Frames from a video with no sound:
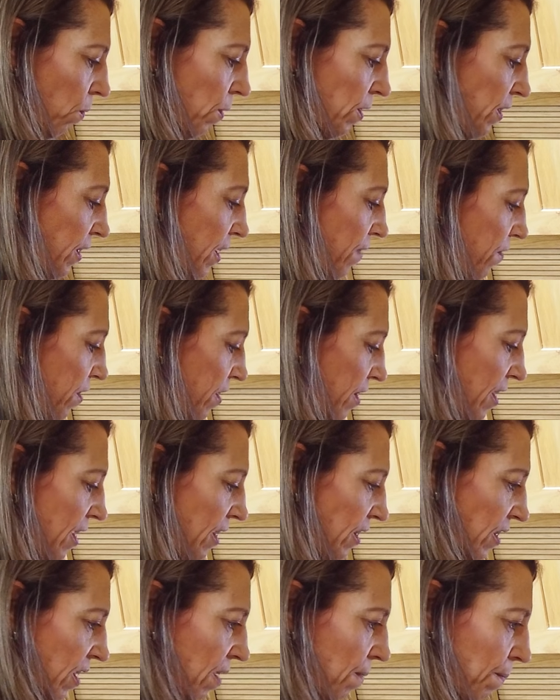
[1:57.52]
Once
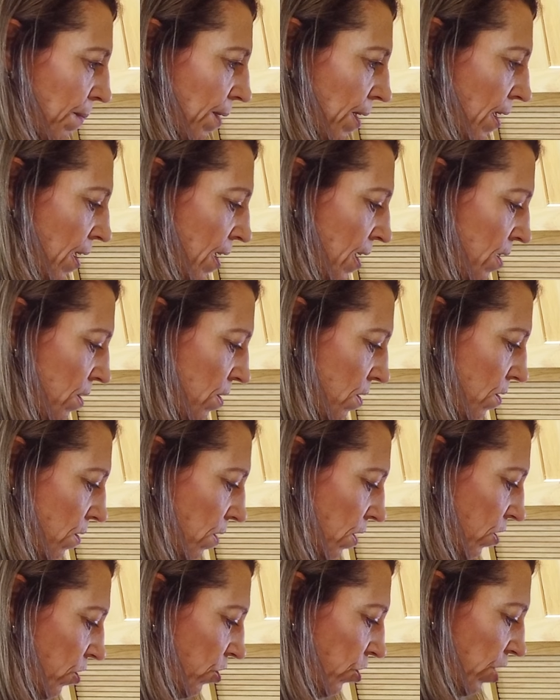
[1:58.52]
everything's combined,
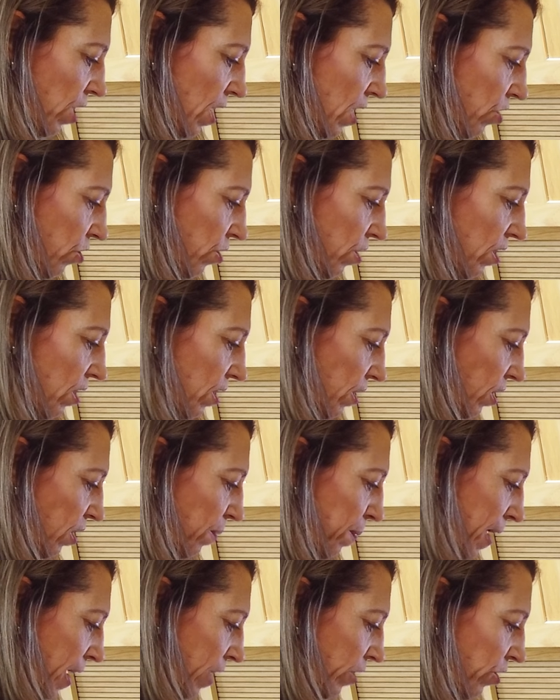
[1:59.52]
you can change to the
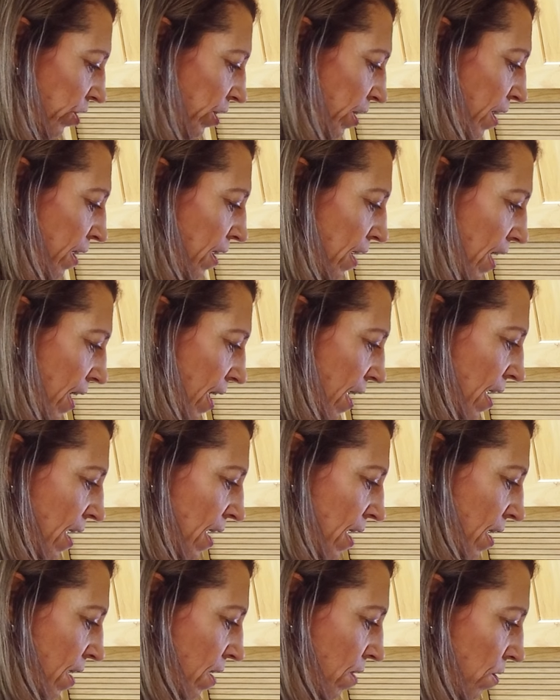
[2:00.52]
spatula
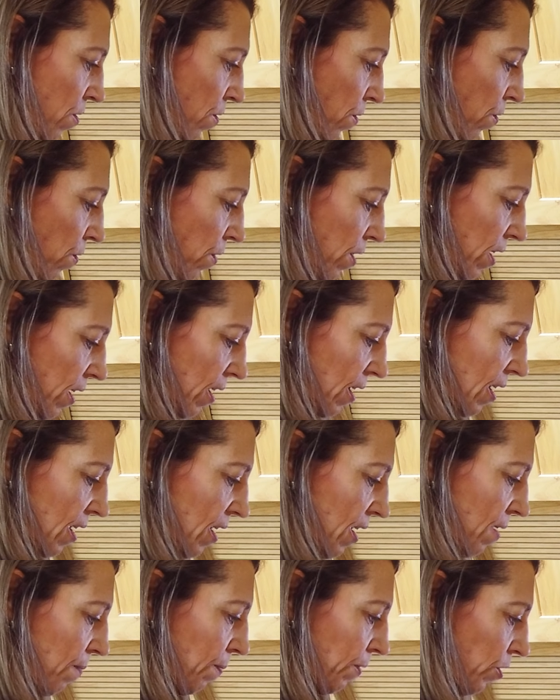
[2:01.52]
and you're going to
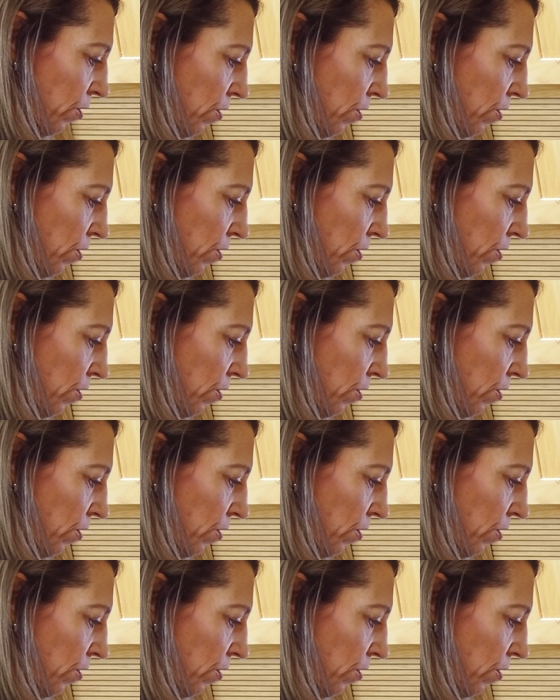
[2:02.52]
keep